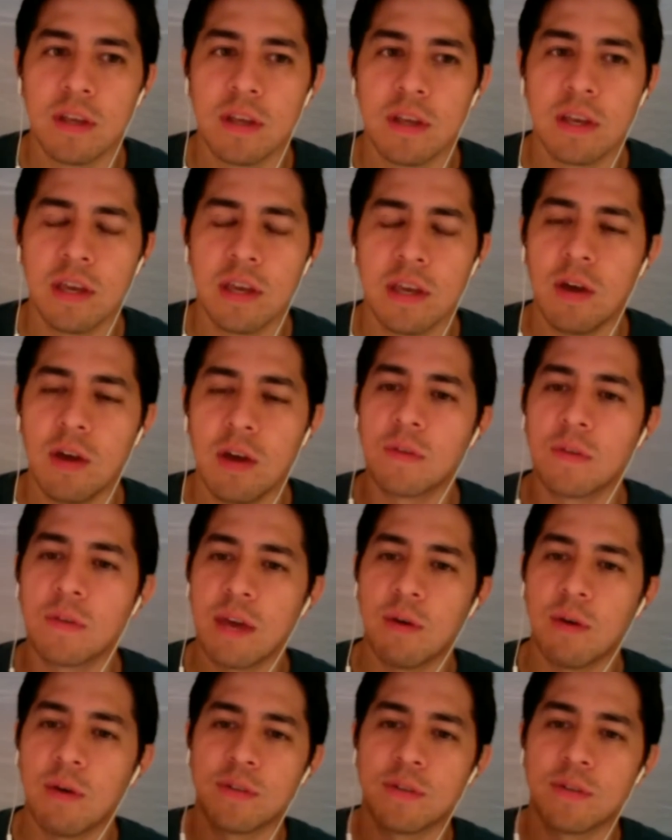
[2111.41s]
You know, they
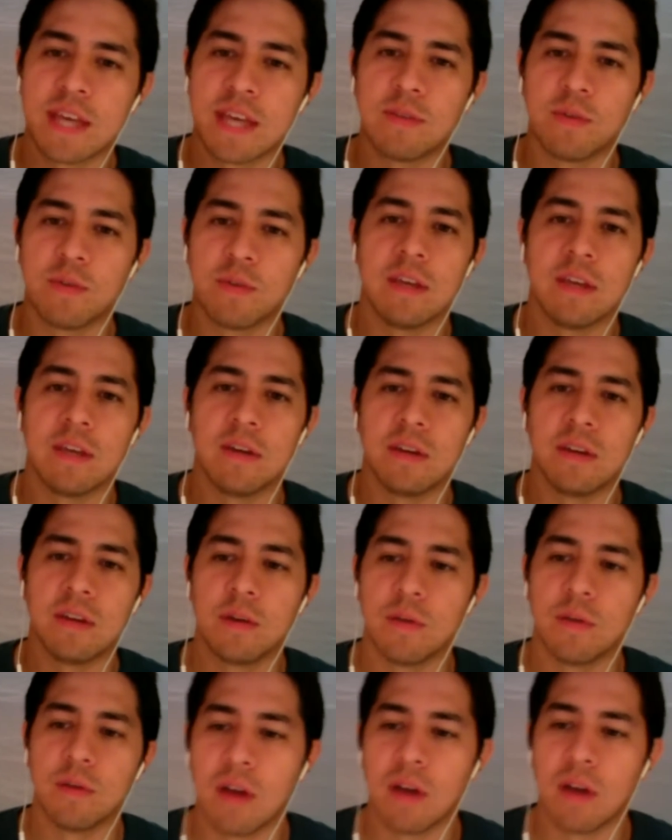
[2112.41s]
always had really
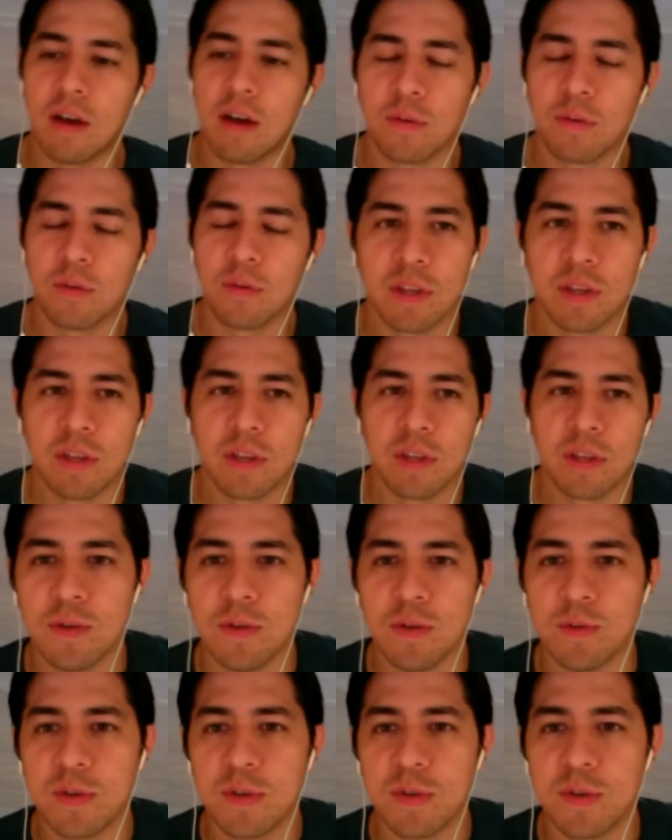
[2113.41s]
good
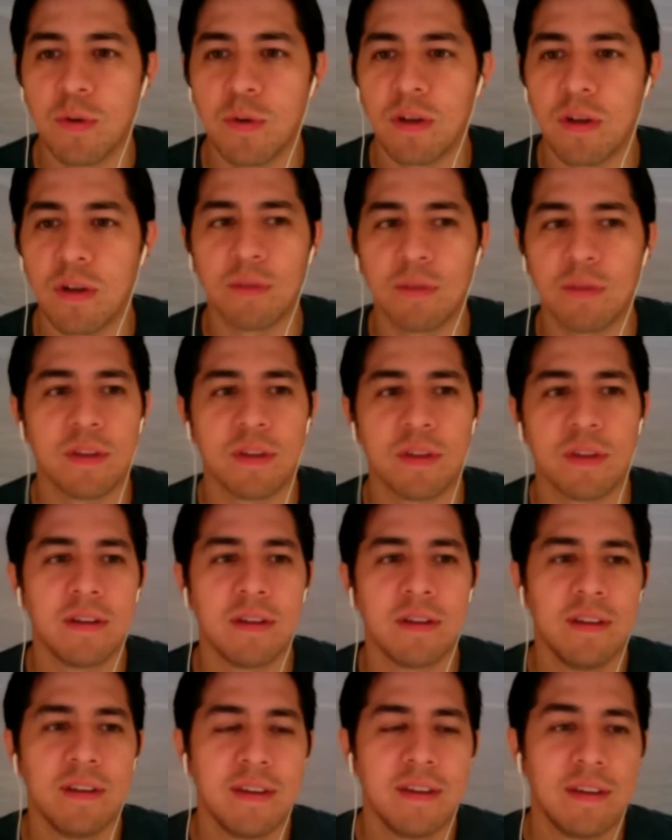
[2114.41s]
tunes going along with
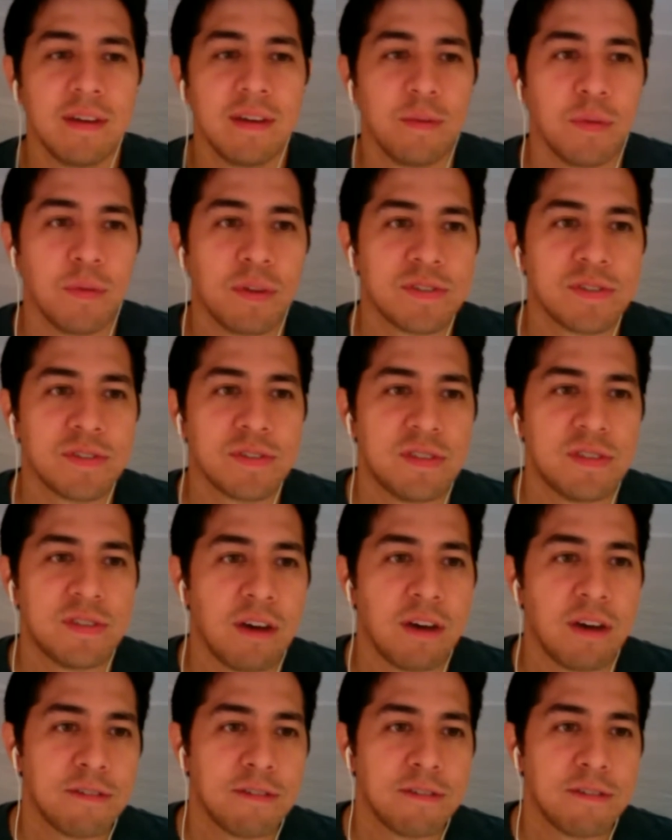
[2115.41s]
their stuff.